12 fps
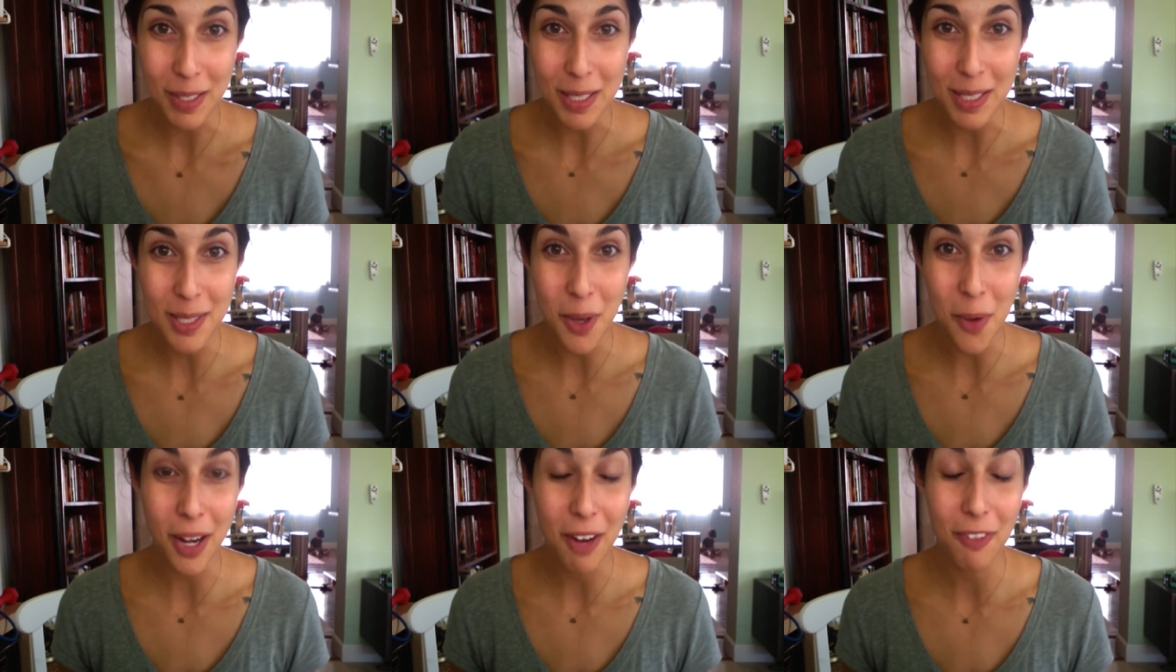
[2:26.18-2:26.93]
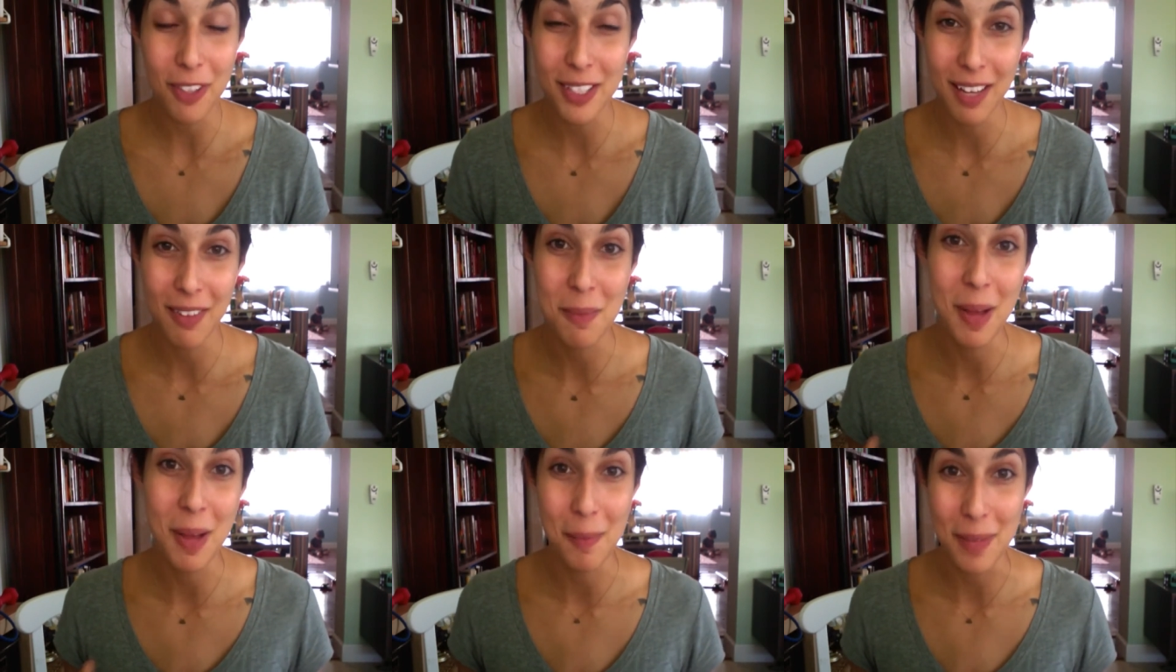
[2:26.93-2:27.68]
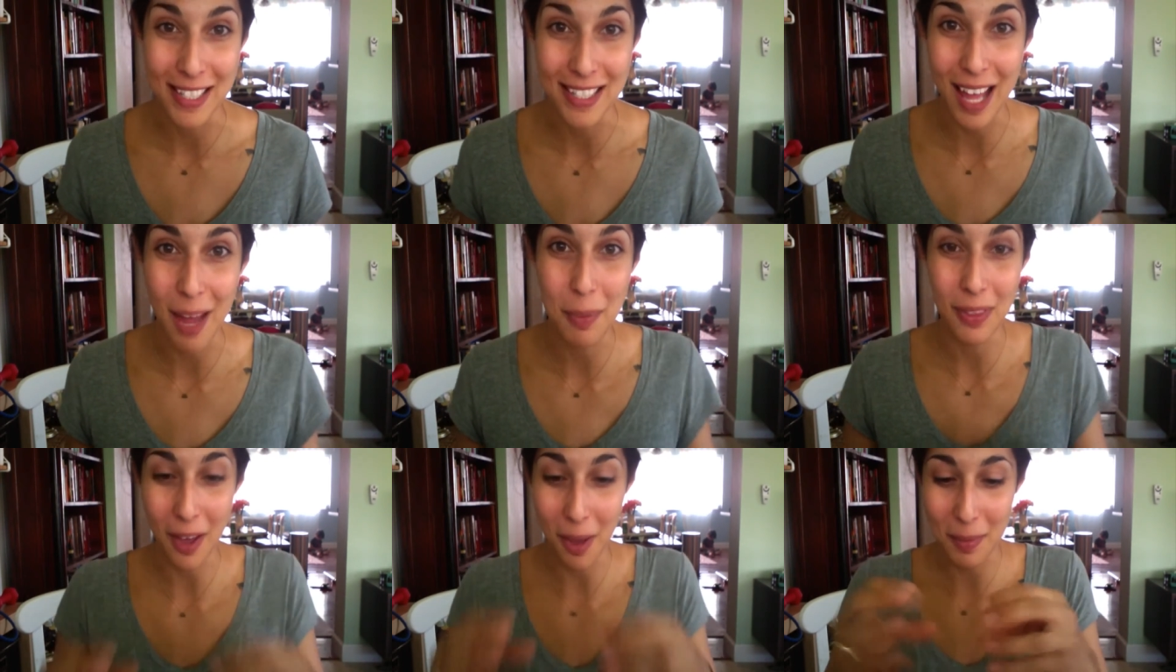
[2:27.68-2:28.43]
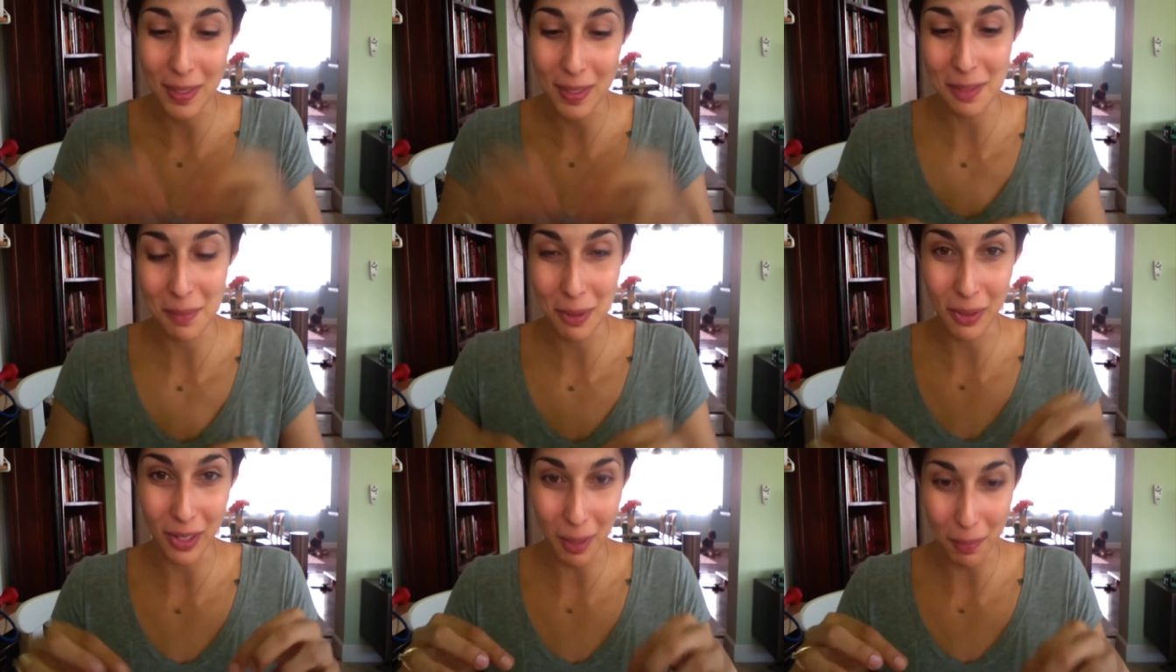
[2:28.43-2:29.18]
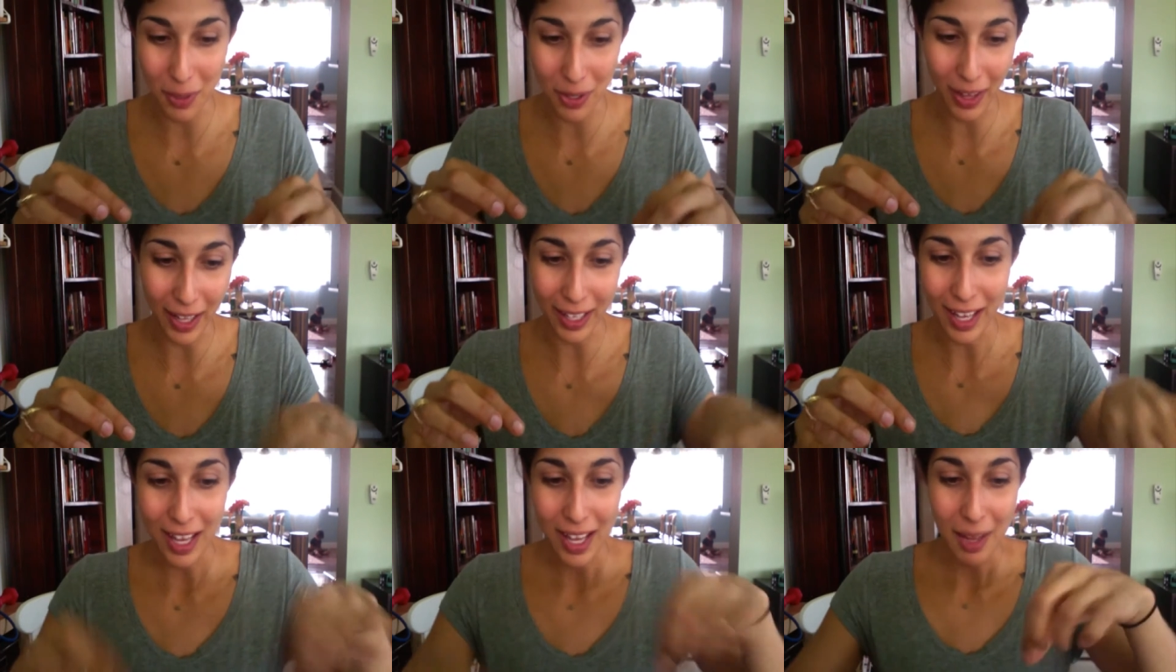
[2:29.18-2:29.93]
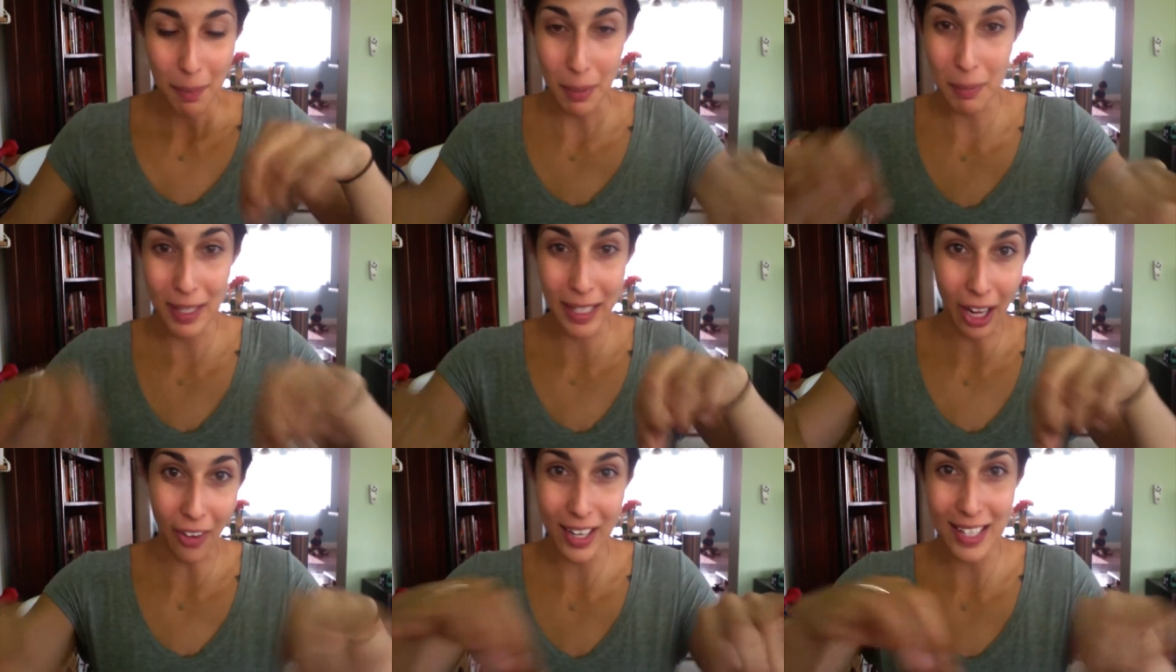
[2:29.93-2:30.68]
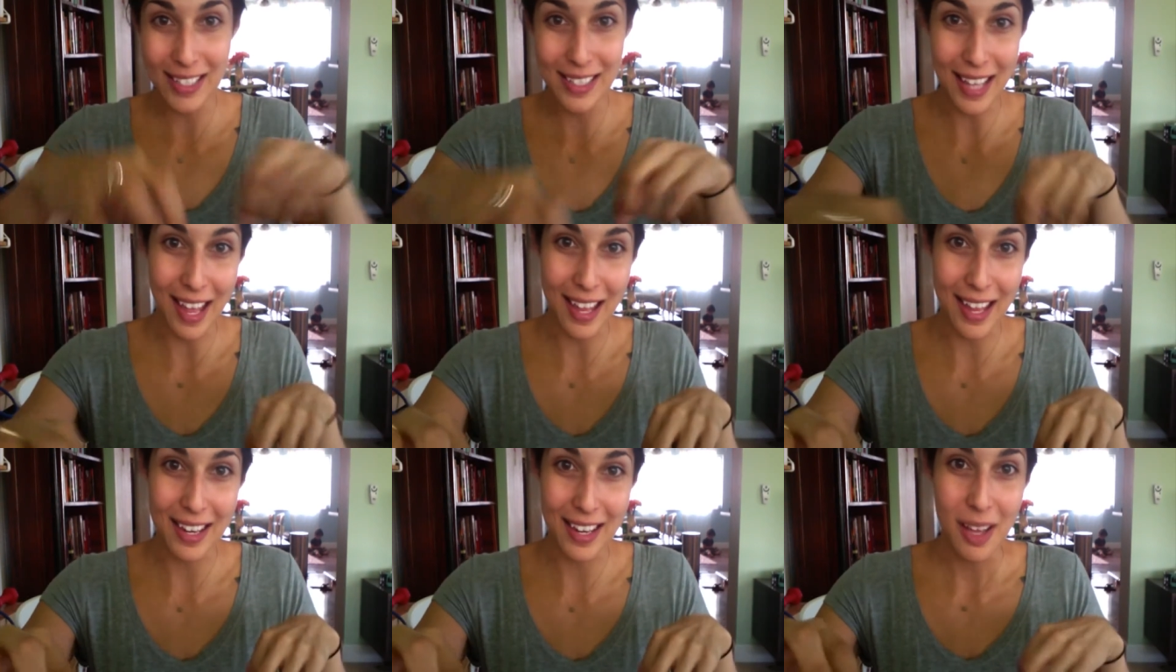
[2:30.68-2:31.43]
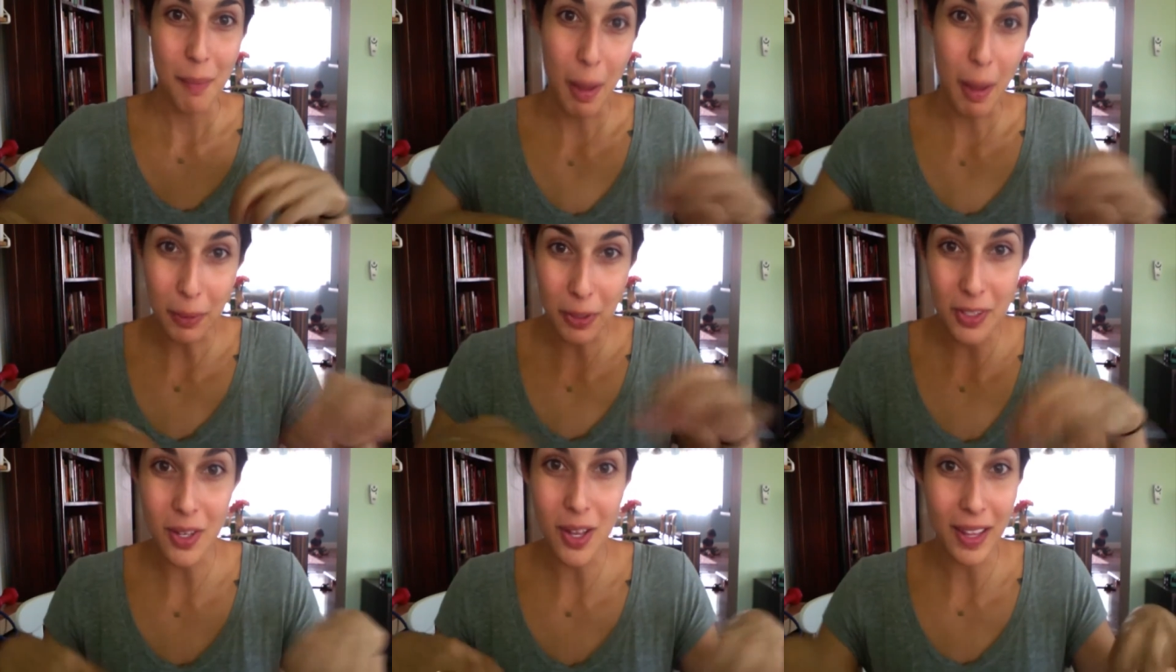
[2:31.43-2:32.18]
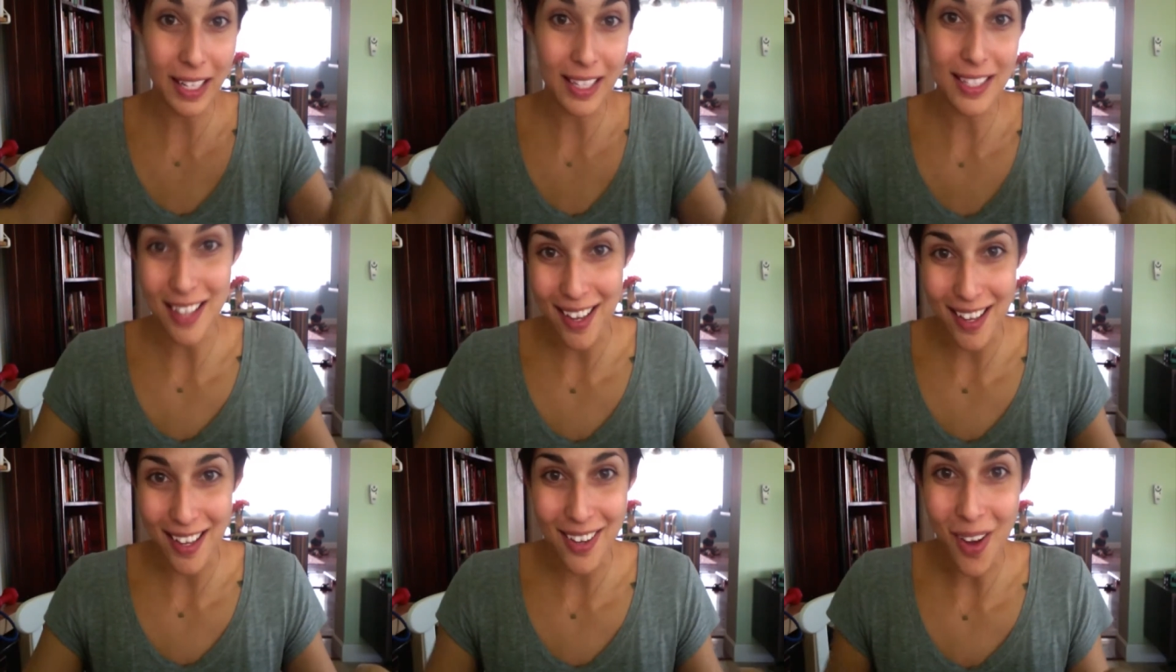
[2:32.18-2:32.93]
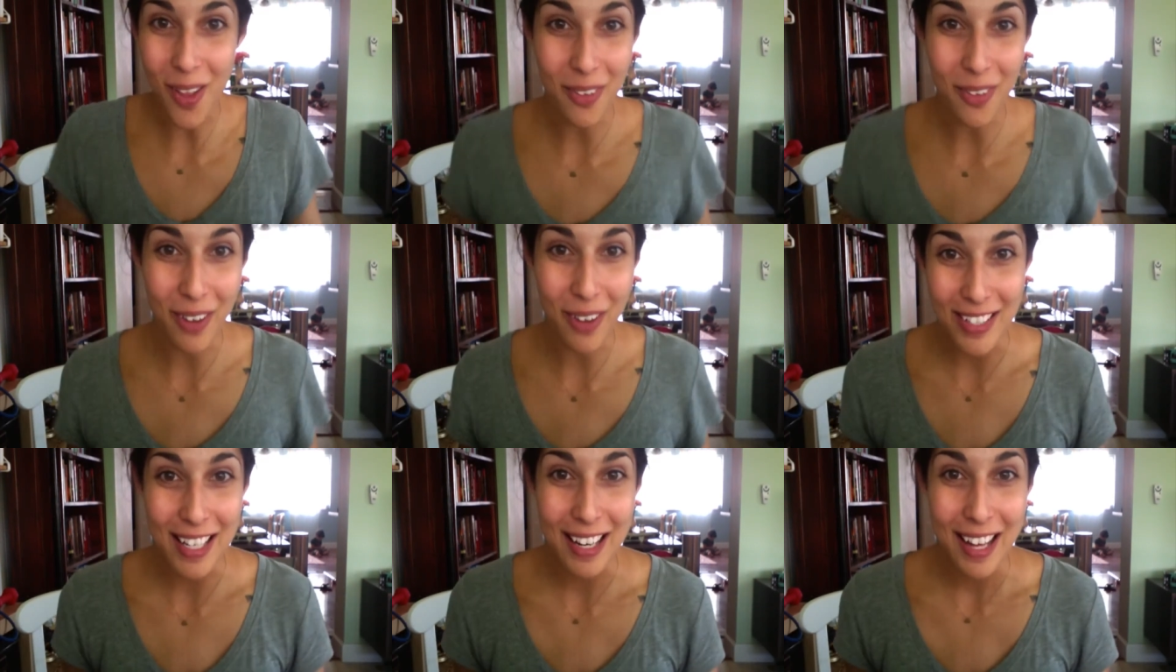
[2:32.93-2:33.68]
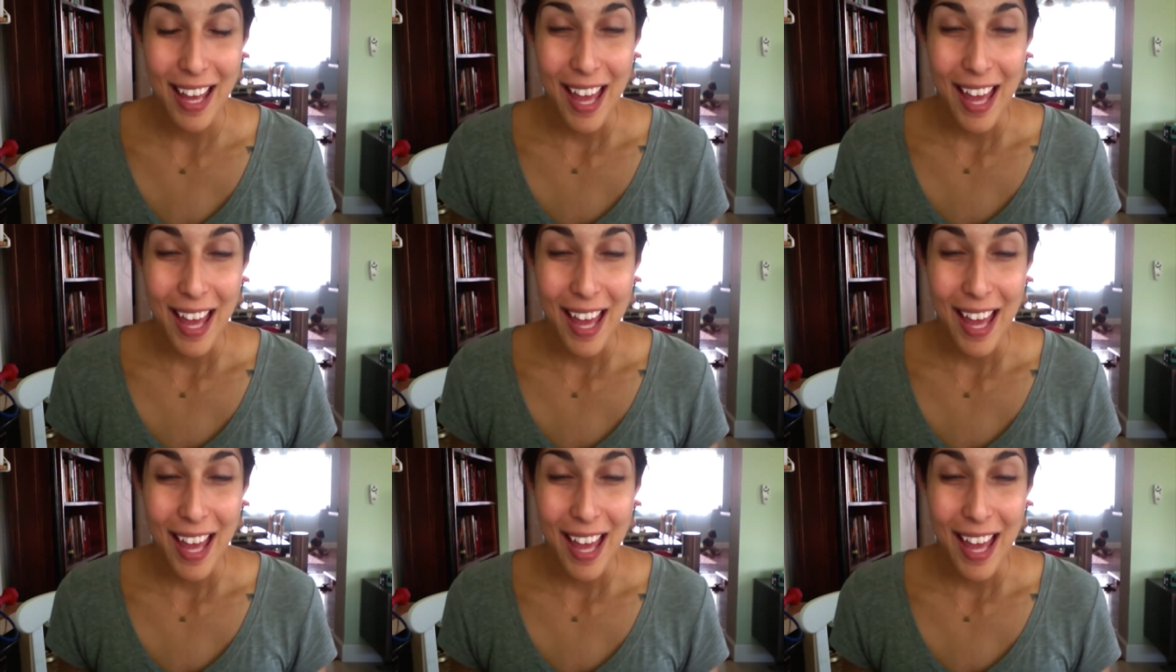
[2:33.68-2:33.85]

So when I first gave them hummus, I put the hummus in the middle and I put like baby carrots and peppers, uh, like a sun all around it.